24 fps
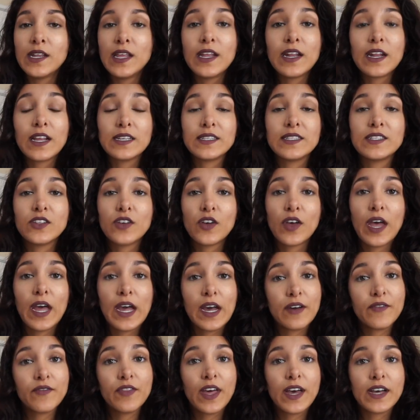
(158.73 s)
and I still
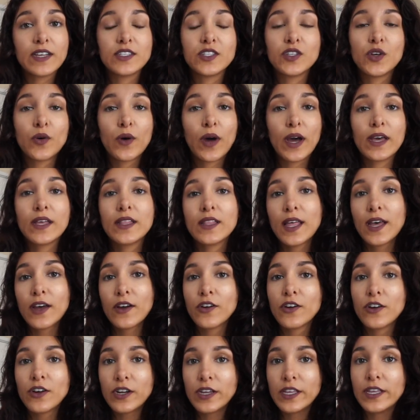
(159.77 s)
have that, so I let
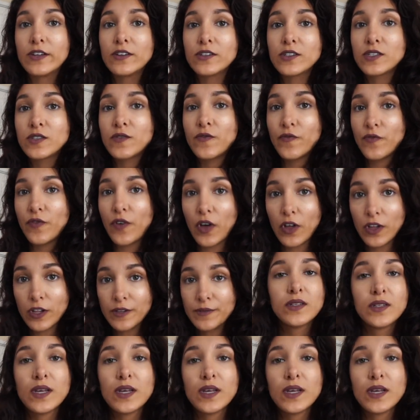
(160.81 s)
her ears fall.